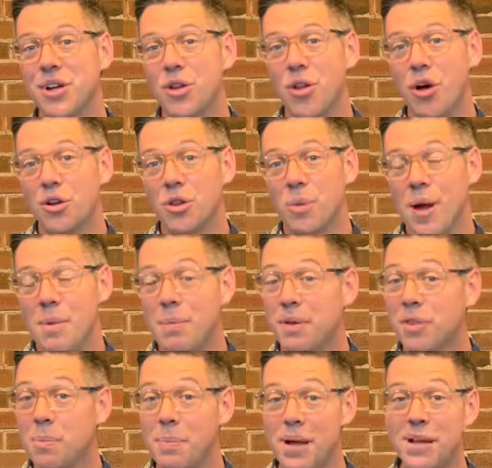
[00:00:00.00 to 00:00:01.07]
along the way.
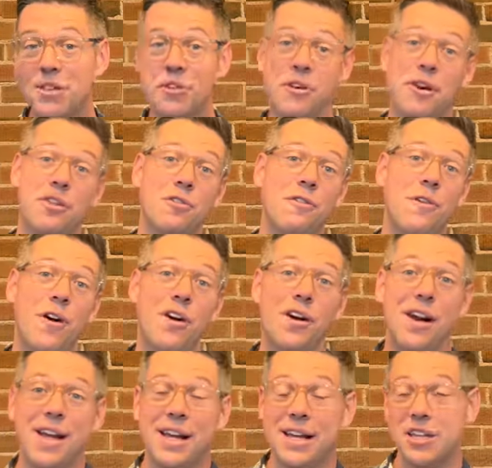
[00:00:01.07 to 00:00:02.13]
But the biggest learning so far
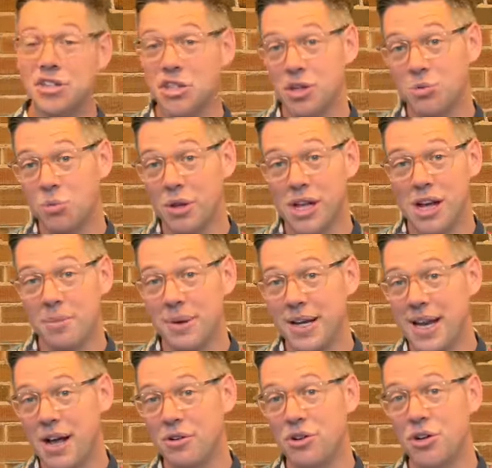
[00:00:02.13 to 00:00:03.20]
is just really coming
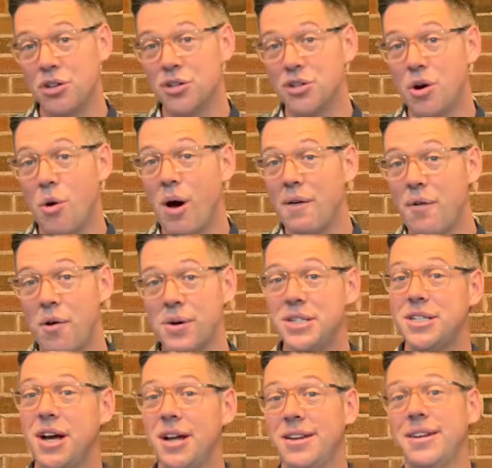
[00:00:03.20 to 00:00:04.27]
down to the dough. I've always
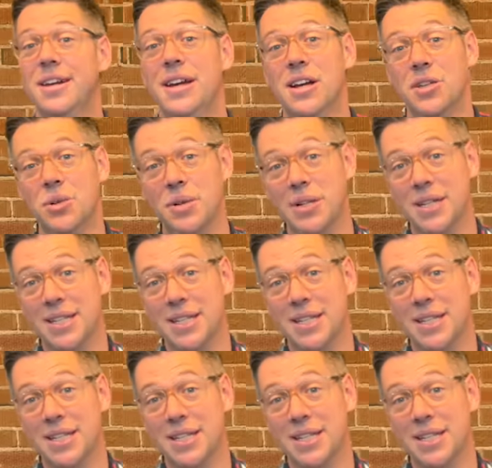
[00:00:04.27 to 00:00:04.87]
done sort of